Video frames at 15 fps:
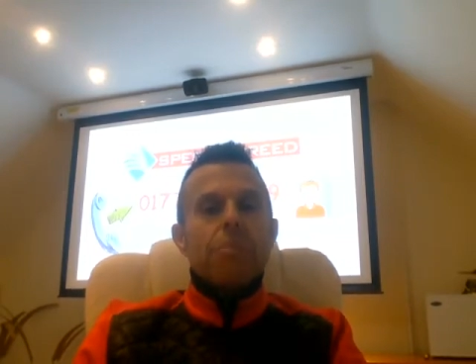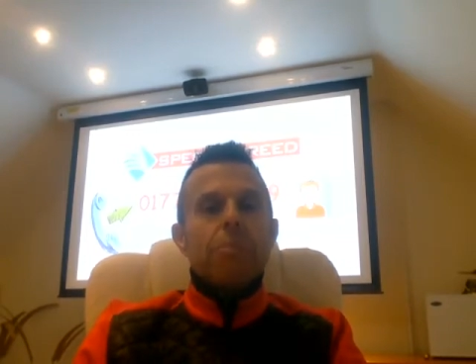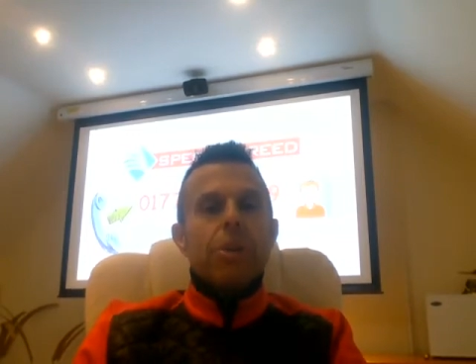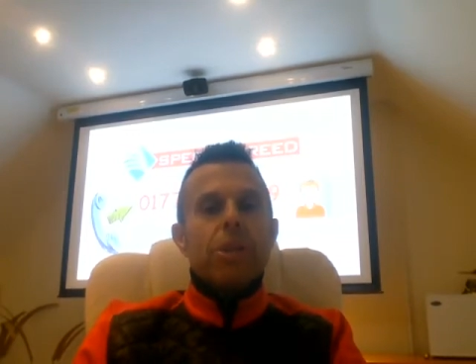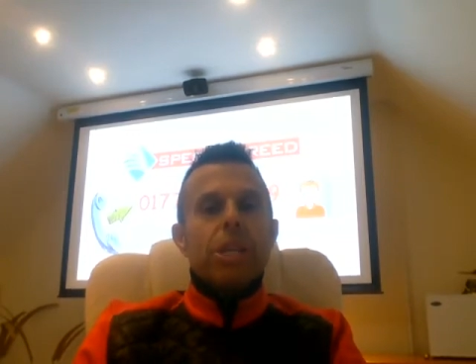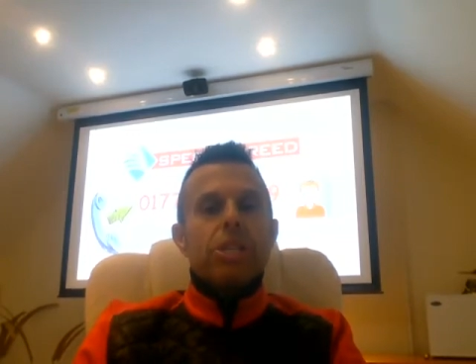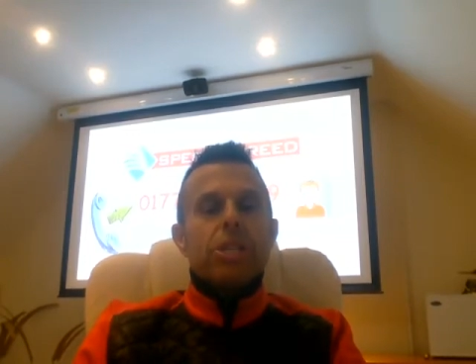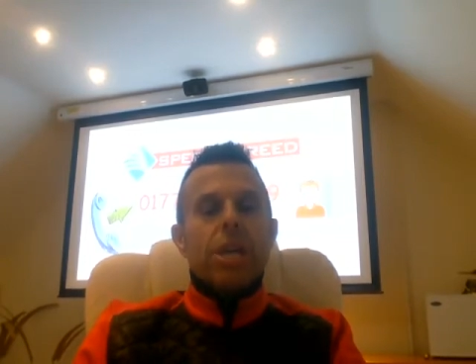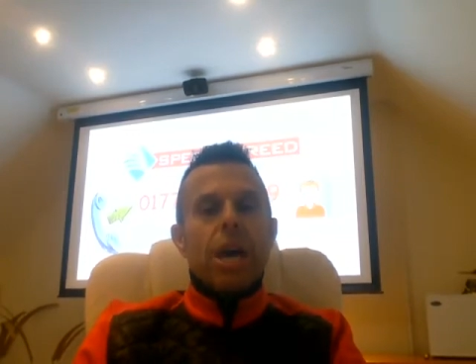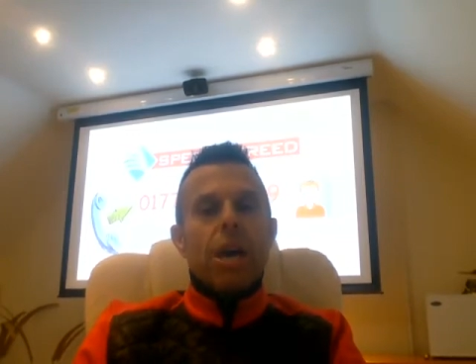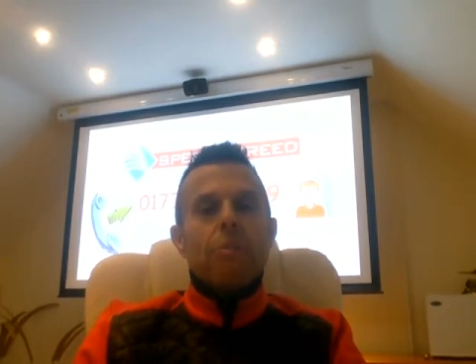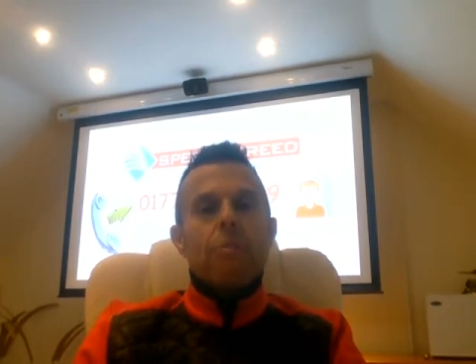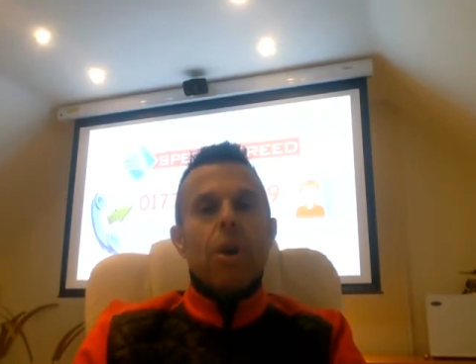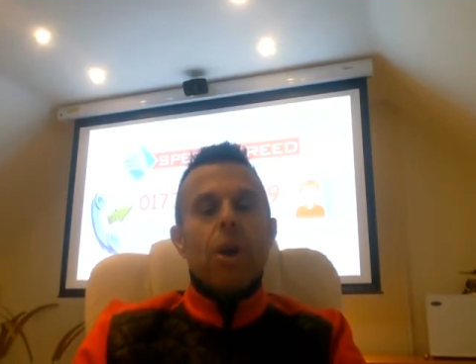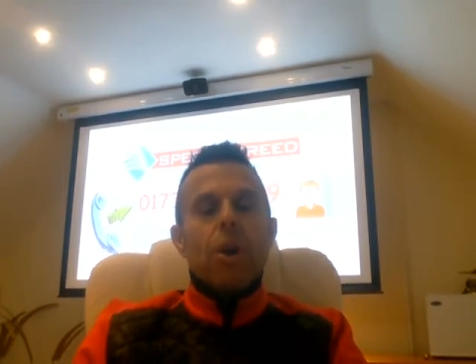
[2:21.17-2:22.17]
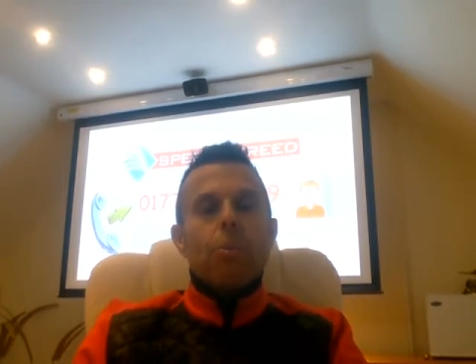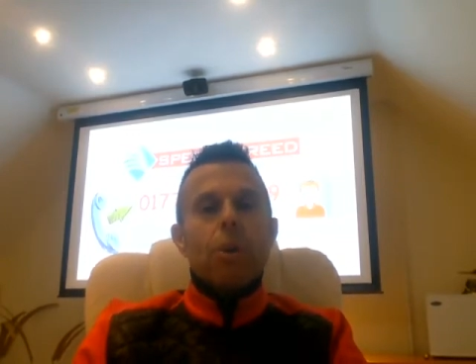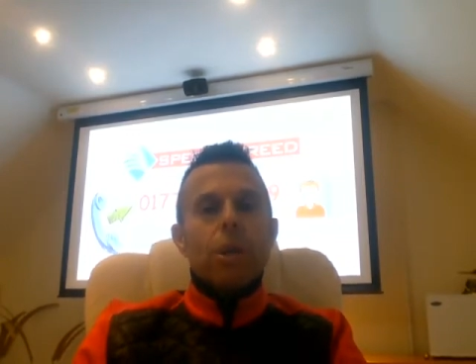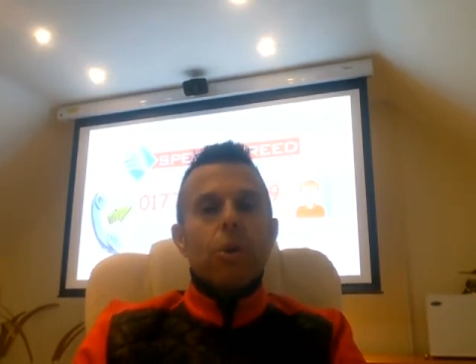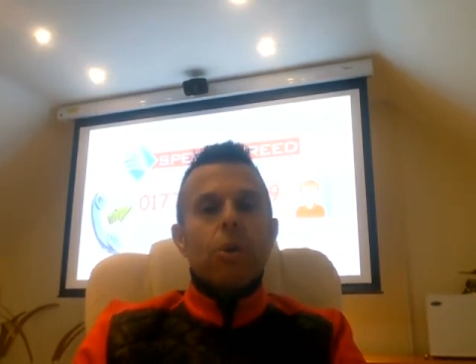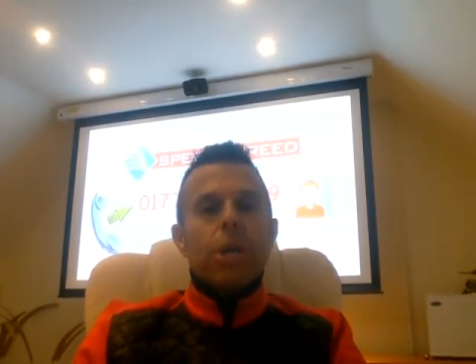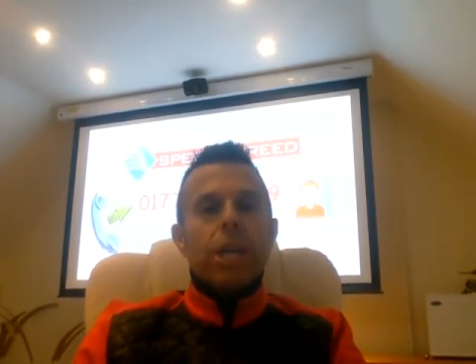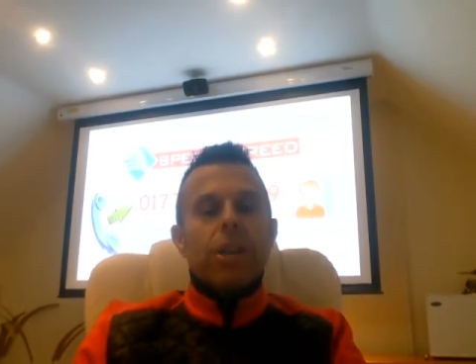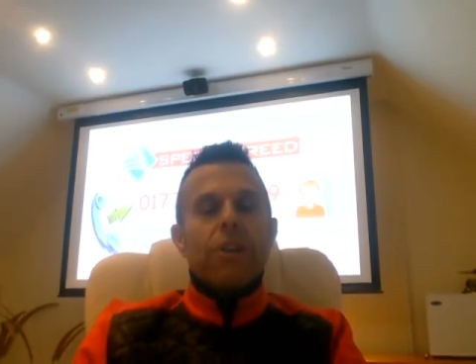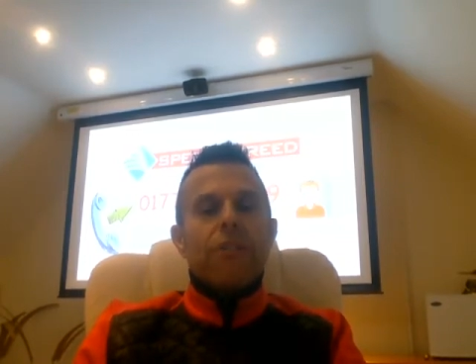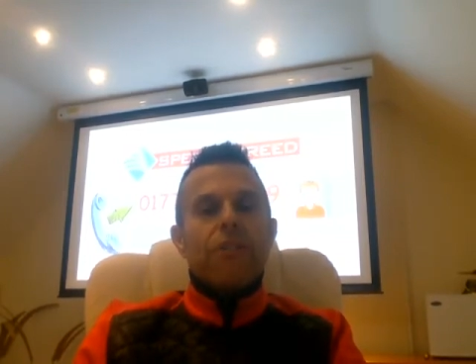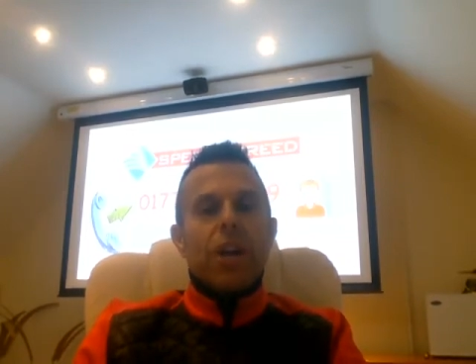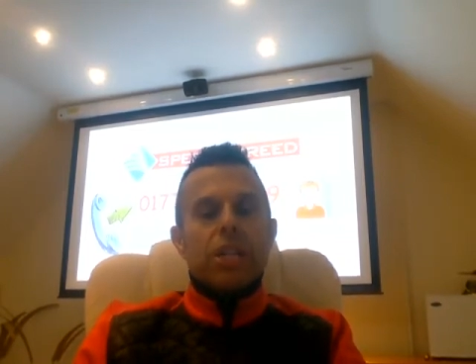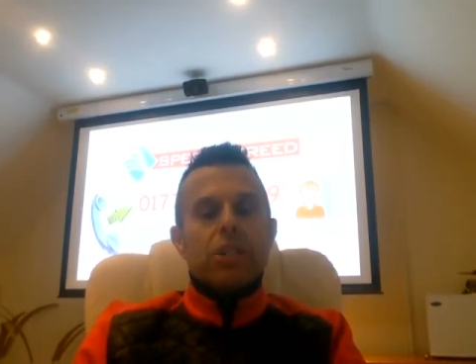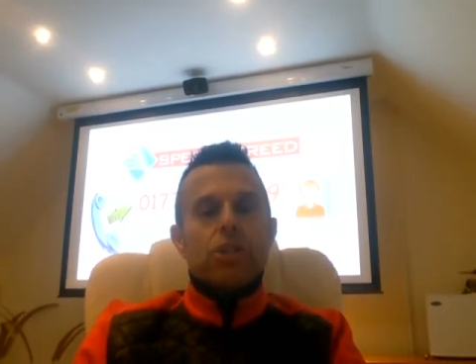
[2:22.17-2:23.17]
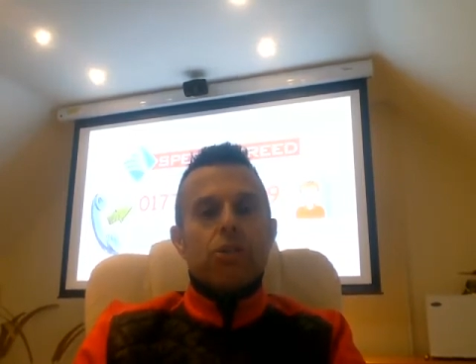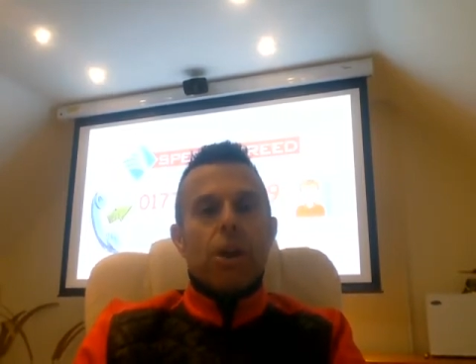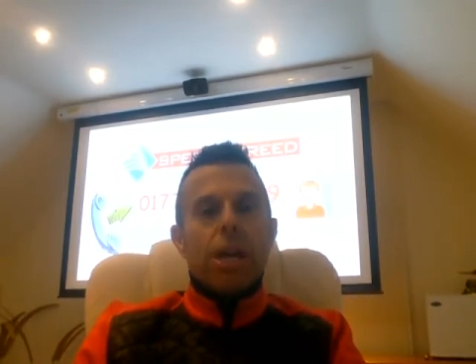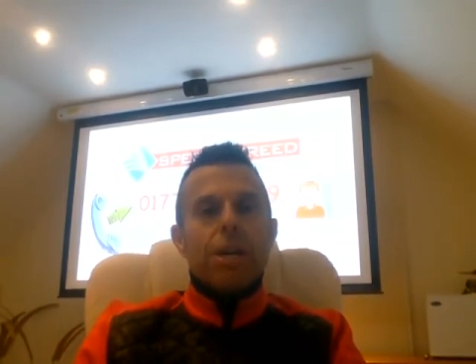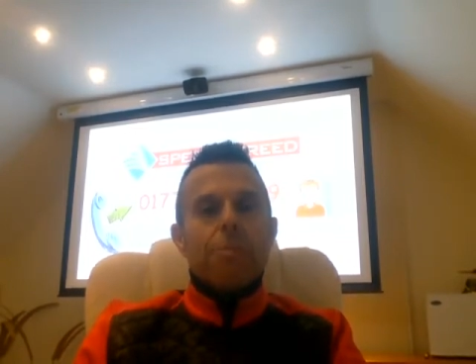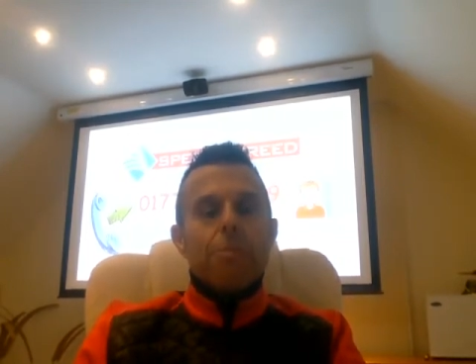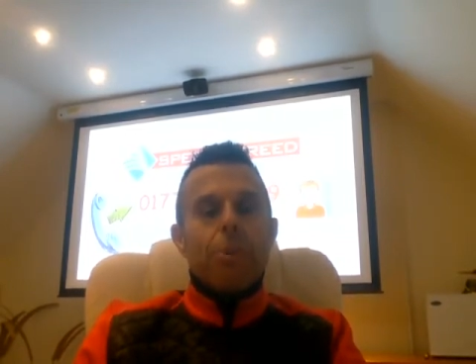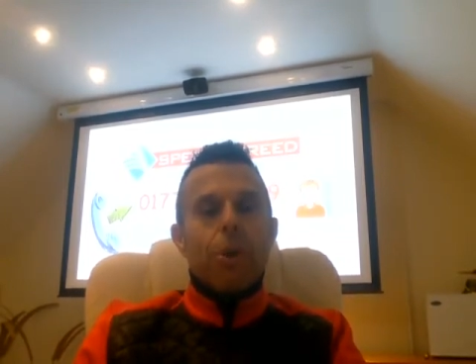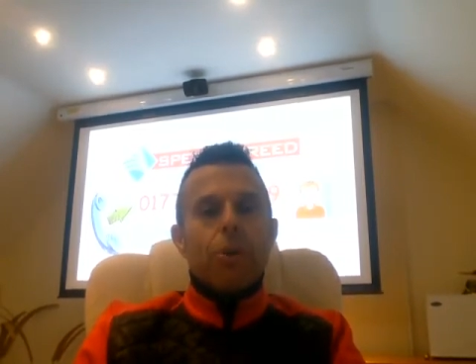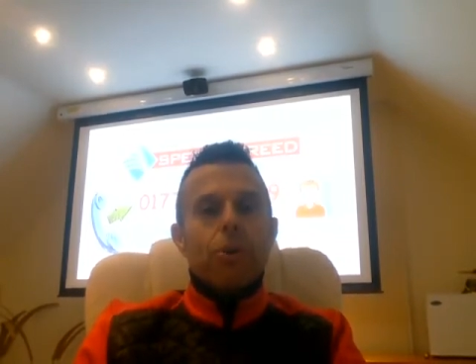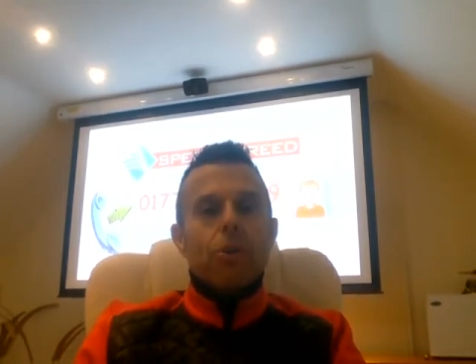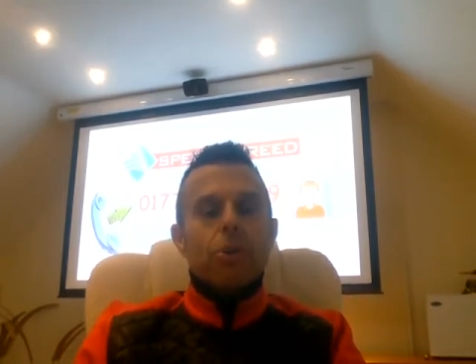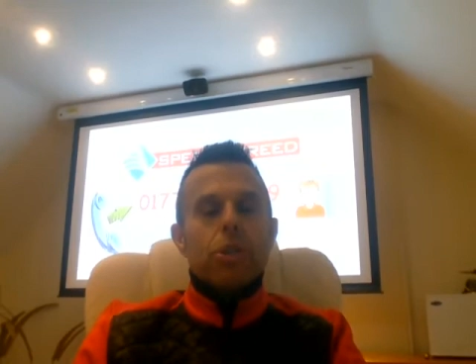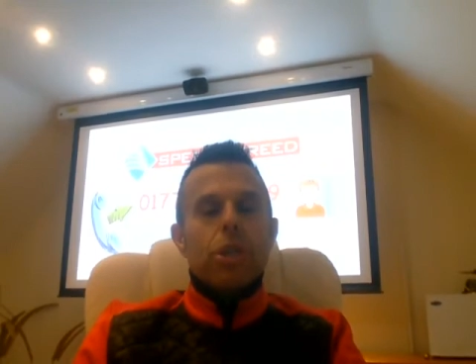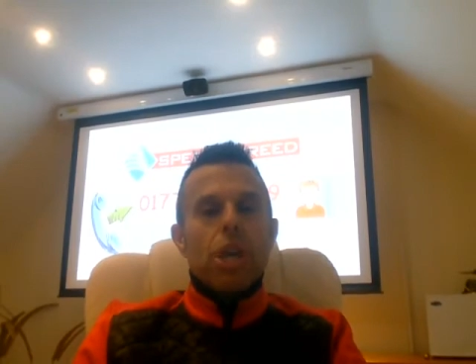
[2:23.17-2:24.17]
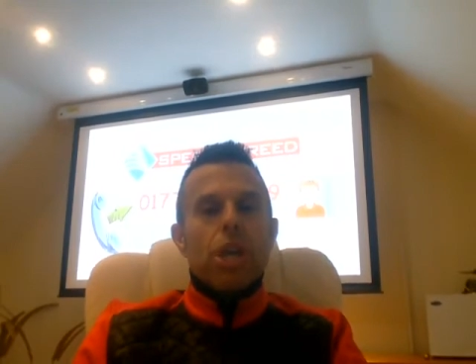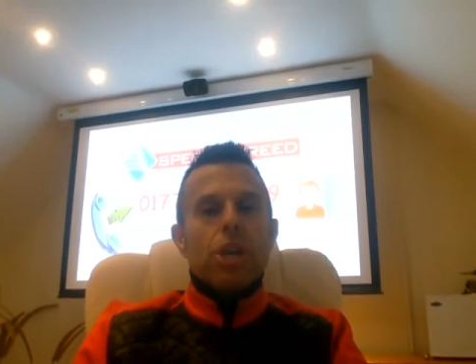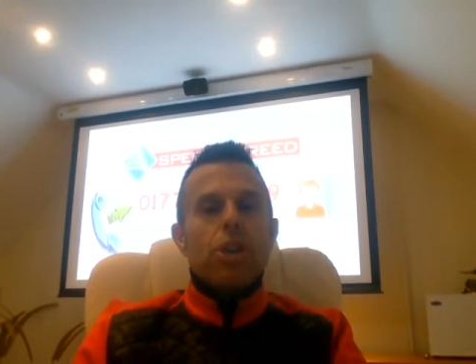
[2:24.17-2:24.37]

but this time we're looking at a fast drying product,